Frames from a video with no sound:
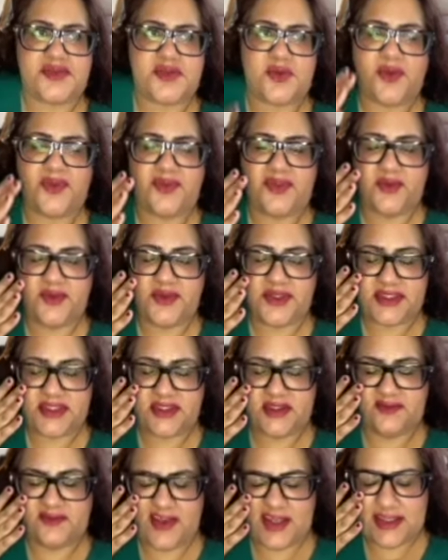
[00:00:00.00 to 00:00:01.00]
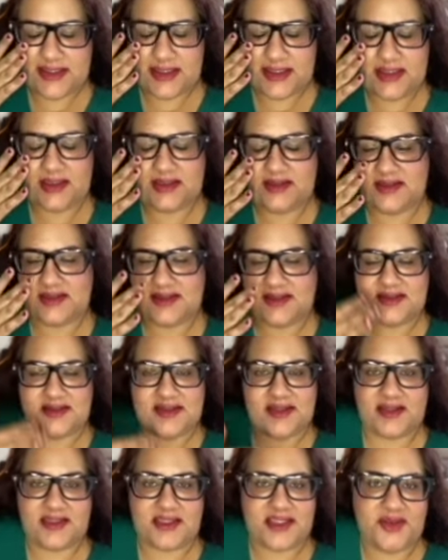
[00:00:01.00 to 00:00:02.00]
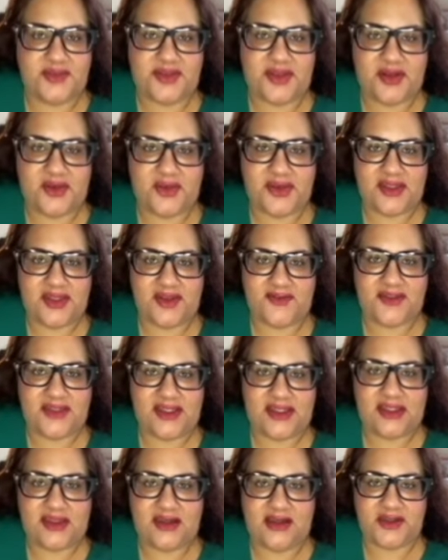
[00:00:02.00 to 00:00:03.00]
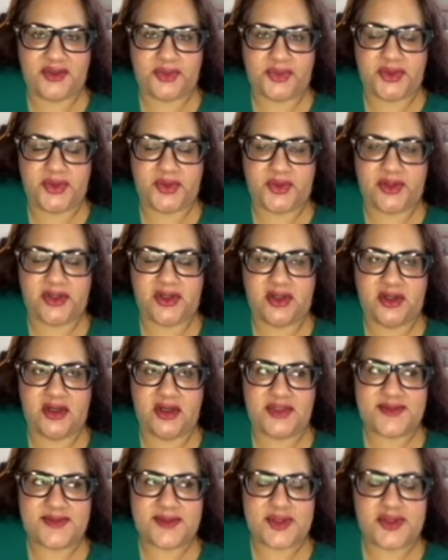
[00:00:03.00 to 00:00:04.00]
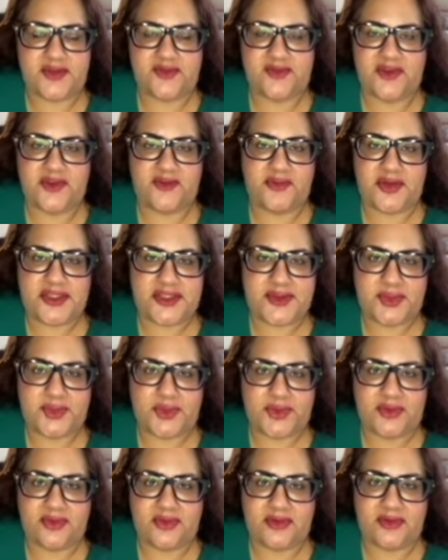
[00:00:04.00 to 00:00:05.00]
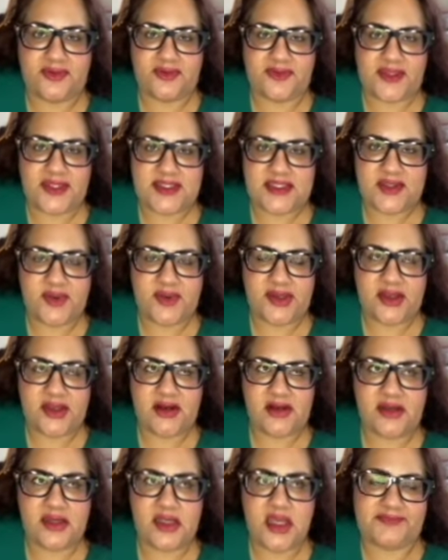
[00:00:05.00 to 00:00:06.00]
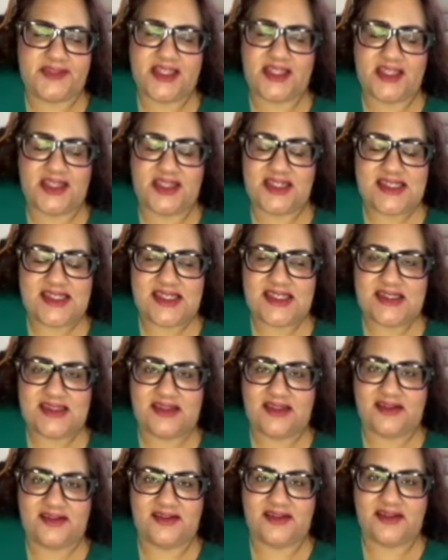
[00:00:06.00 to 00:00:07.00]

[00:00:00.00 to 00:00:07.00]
So one thing we did invest in, and this is like a tip that I would give to any entrepreneur, especially if you have multiple things going on, get an assistant.